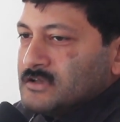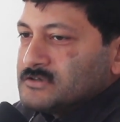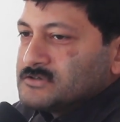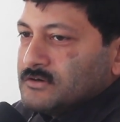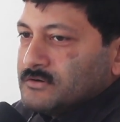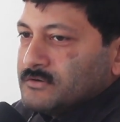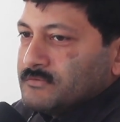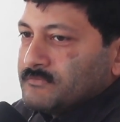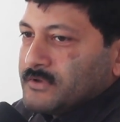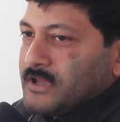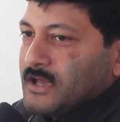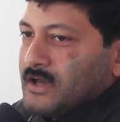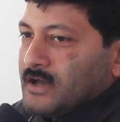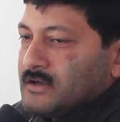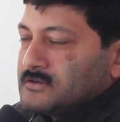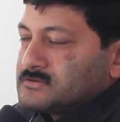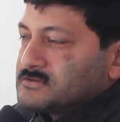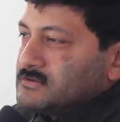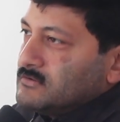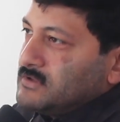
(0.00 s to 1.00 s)
So
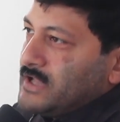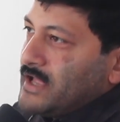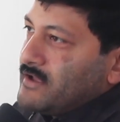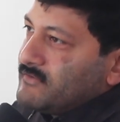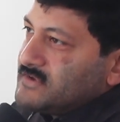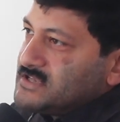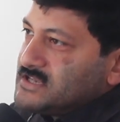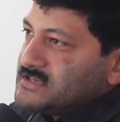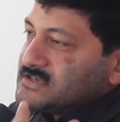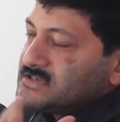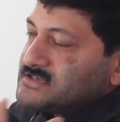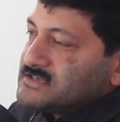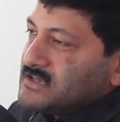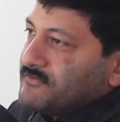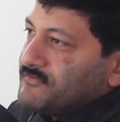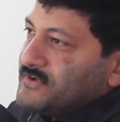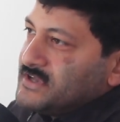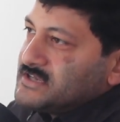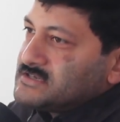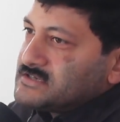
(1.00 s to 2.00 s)
language as a
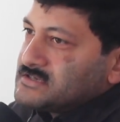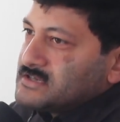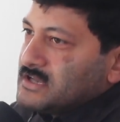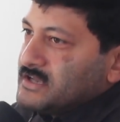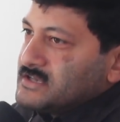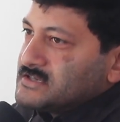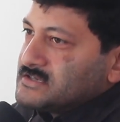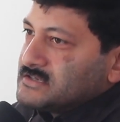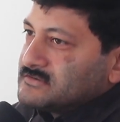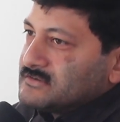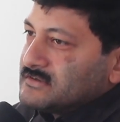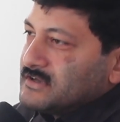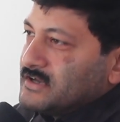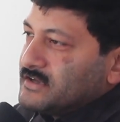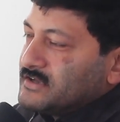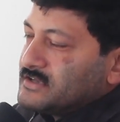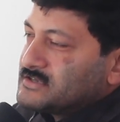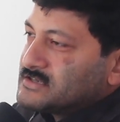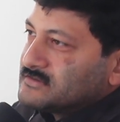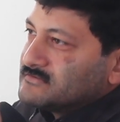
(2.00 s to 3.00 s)
service
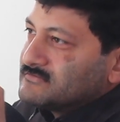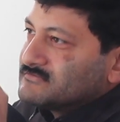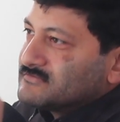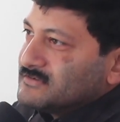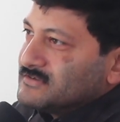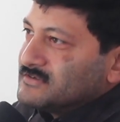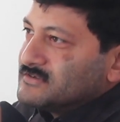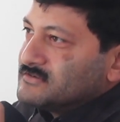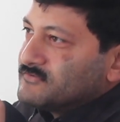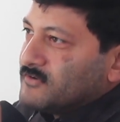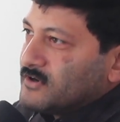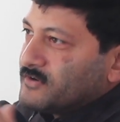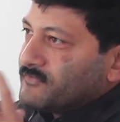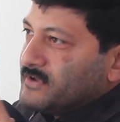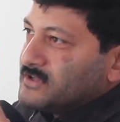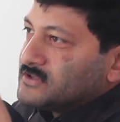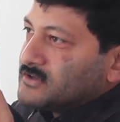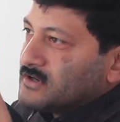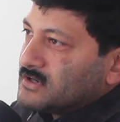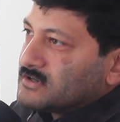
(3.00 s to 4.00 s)
is what
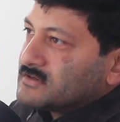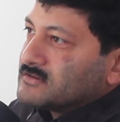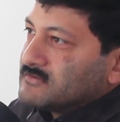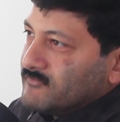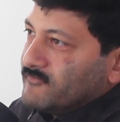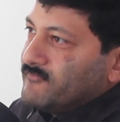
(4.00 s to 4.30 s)
we thought